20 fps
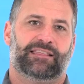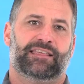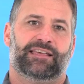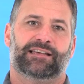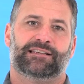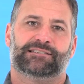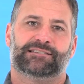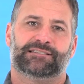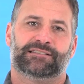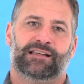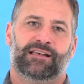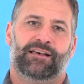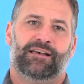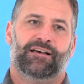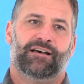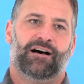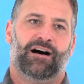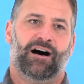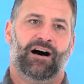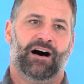this,
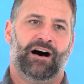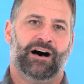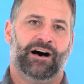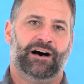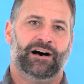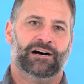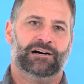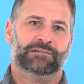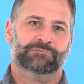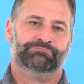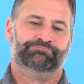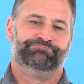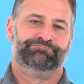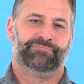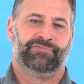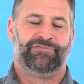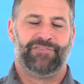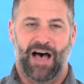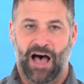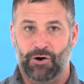
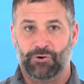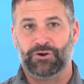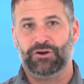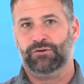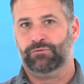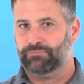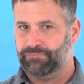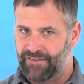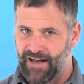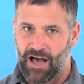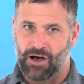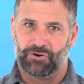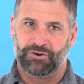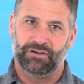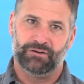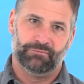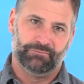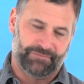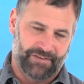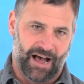um, volume,
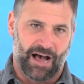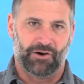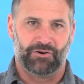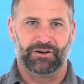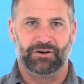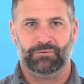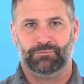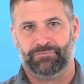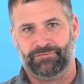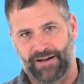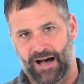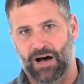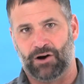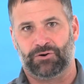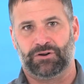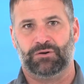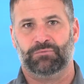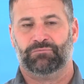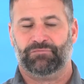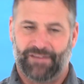volume, volume,
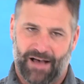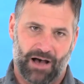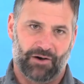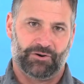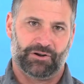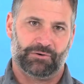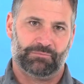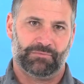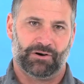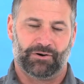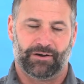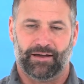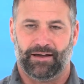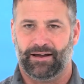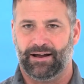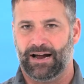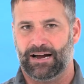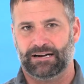volume, volume, okay?